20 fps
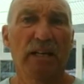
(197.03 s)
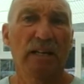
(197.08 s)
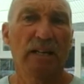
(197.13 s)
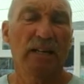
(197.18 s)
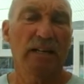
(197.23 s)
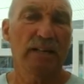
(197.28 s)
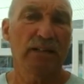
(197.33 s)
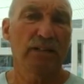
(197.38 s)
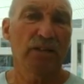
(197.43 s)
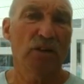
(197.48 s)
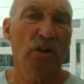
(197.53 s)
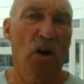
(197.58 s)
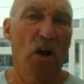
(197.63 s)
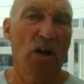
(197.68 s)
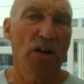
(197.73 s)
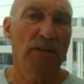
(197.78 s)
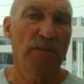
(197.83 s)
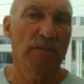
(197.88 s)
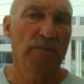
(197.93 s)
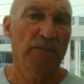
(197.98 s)
had
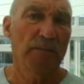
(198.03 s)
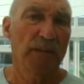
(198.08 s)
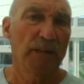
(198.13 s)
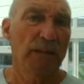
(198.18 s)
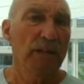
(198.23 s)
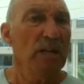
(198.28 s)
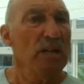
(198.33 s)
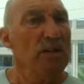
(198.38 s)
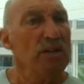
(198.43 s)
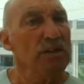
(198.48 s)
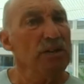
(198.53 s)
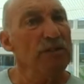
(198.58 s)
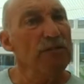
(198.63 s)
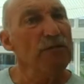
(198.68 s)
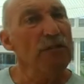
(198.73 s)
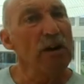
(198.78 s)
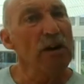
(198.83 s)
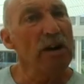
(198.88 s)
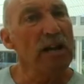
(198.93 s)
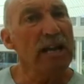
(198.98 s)
gone. The
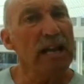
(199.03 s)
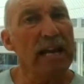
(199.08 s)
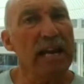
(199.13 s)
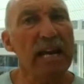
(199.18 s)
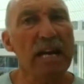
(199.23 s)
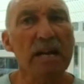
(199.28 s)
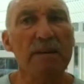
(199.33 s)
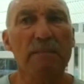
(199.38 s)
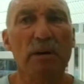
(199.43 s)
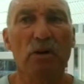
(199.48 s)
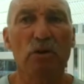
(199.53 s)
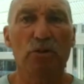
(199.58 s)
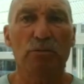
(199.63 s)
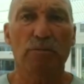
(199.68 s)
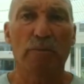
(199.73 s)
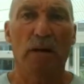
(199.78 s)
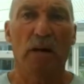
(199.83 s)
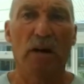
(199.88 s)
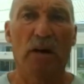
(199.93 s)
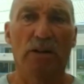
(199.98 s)
very
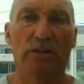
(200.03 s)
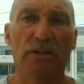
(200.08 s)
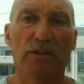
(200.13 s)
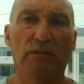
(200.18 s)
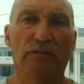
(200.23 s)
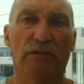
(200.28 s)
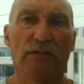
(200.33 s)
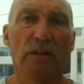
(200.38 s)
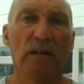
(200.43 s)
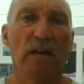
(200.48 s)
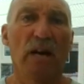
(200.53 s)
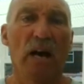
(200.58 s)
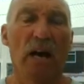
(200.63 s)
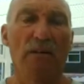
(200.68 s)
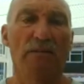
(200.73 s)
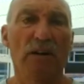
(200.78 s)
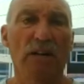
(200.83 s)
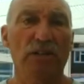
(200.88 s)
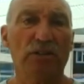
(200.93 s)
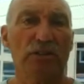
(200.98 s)
innermost part of,
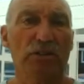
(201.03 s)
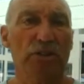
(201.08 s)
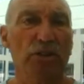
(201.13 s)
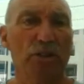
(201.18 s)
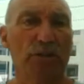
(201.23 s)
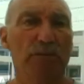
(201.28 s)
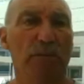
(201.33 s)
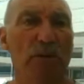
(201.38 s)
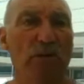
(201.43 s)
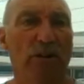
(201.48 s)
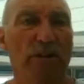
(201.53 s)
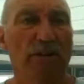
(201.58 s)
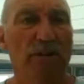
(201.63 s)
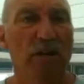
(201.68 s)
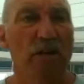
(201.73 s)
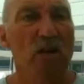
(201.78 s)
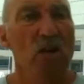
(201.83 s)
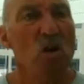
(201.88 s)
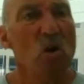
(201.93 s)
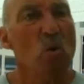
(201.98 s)
of us, this spirit,
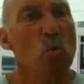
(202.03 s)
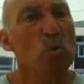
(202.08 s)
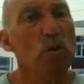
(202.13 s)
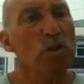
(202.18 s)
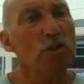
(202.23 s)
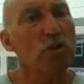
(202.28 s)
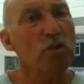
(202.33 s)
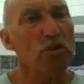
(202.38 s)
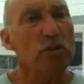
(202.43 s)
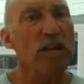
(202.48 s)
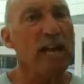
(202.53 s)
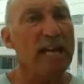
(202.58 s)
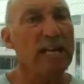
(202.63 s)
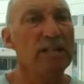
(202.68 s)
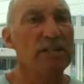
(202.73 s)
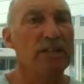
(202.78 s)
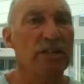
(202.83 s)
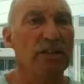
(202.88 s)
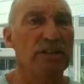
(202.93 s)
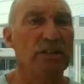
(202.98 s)
was
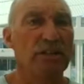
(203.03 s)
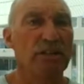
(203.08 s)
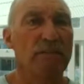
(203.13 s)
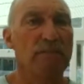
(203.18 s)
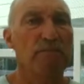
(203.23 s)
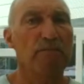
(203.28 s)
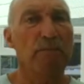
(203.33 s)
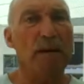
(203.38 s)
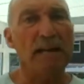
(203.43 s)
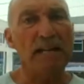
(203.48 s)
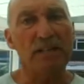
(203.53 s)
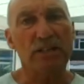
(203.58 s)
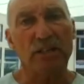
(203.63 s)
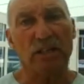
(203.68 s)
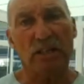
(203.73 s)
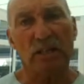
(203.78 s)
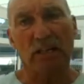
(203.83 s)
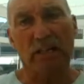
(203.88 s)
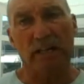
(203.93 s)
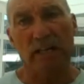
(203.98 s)
created
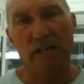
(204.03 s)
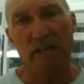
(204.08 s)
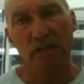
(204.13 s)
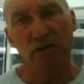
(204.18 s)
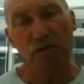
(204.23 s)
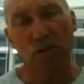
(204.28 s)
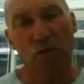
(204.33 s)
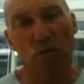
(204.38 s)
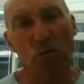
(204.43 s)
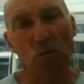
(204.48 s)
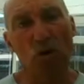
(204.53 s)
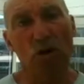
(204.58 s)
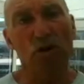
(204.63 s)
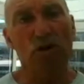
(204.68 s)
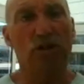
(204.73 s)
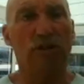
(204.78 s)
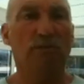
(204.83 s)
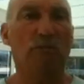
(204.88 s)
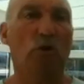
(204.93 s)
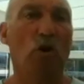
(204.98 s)
basically to
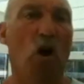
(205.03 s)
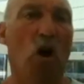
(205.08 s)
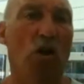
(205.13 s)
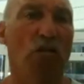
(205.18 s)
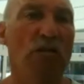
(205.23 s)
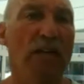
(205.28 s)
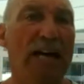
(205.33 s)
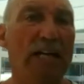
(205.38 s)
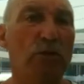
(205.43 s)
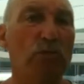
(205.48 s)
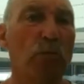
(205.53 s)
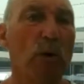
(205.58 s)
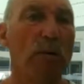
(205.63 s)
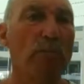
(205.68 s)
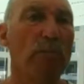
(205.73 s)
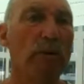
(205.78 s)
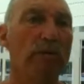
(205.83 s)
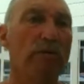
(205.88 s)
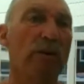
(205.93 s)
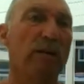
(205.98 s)
worship God. That's
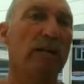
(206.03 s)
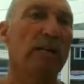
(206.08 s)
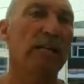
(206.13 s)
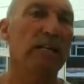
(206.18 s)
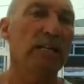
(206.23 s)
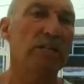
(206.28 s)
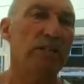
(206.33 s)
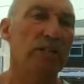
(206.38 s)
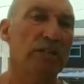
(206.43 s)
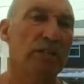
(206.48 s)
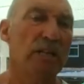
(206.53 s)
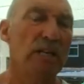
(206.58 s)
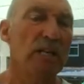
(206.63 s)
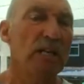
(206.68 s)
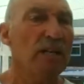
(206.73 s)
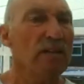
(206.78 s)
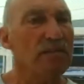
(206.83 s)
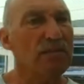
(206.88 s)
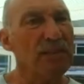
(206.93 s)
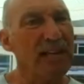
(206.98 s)
when we're released.
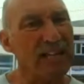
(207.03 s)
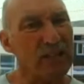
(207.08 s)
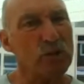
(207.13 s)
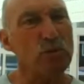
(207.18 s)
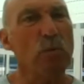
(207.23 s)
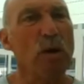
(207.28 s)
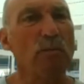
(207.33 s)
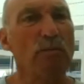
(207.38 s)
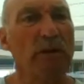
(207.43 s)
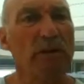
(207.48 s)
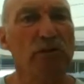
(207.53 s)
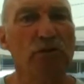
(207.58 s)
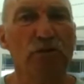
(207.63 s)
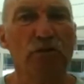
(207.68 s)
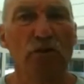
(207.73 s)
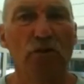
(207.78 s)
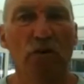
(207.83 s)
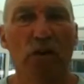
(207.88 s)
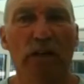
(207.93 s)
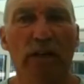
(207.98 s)
That's when we're
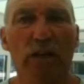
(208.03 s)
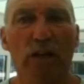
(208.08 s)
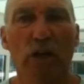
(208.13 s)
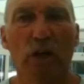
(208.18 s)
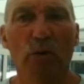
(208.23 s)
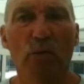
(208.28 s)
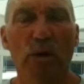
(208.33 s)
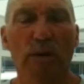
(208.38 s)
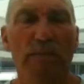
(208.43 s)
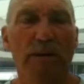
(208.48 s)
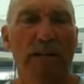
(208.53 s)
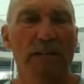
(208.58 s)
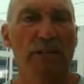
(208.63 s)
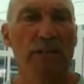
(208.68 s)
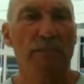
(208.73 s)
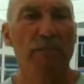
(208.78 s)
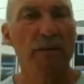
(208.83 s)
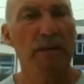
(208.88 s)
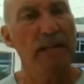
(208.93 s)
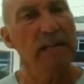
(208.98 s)
truly who we're meant
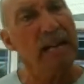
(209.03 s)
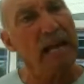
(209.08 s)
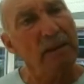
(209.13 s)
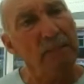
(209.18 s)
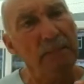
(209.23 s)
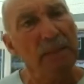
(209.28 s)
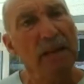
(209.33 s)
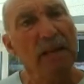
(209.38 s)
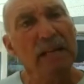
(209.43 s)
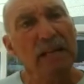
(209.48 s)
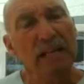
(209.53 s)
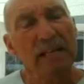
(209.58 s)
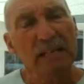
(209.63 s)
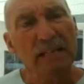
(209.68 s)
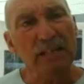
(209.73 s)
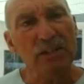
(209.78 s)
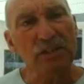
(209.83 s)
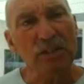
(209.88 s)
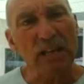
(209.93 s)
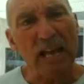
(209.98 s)
to be. Now,
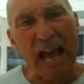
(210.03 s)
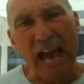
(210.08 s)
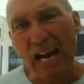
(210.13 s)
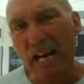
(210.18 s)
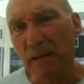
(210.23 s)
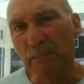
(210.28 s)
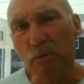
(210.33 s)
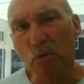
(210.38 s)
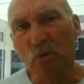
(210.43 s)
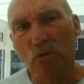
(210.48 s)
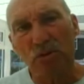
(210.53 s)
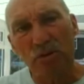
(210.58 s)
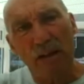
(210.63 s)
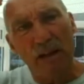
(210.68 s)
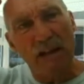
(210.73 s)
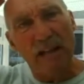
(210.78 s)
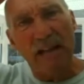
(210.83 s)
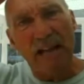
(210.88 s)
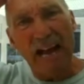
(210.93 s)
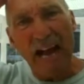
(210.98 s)
you see, animals
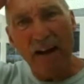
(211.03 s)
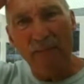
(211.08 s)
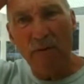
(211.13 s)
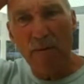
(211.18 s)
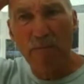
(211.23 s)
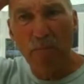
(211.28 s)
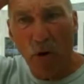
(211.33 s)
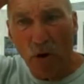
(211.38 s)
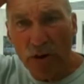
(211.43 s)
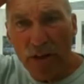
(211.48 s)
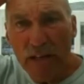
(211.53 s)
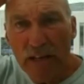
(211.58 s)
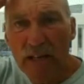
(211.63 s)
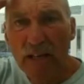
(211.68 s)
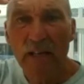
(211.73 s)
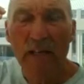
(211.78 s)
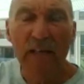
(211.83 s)
have a body